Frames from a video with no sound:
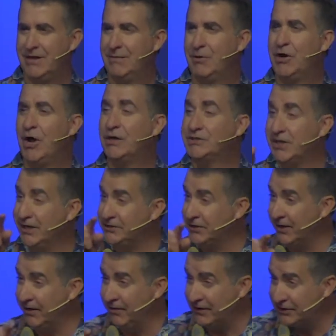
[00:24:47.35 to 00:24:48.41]
Because
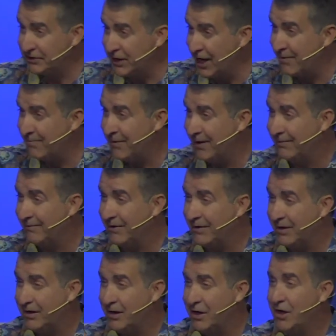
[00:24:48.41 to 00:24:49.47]
listen to this statement
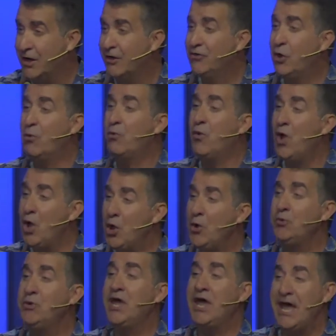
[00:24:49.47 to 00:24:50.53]
the
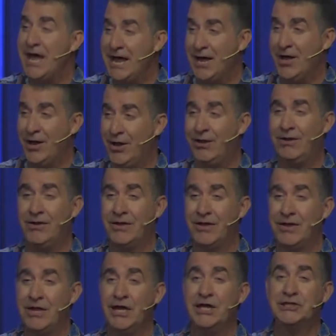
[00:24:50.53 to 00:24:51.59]
road to hell
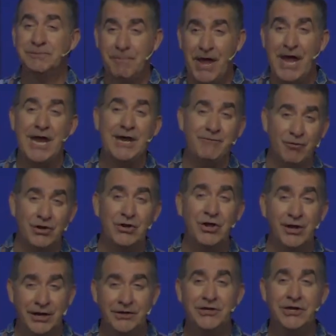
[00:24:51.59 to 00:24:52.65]
is paved with
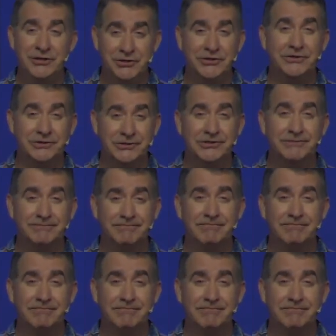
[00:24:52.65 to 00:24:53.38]
good intentions.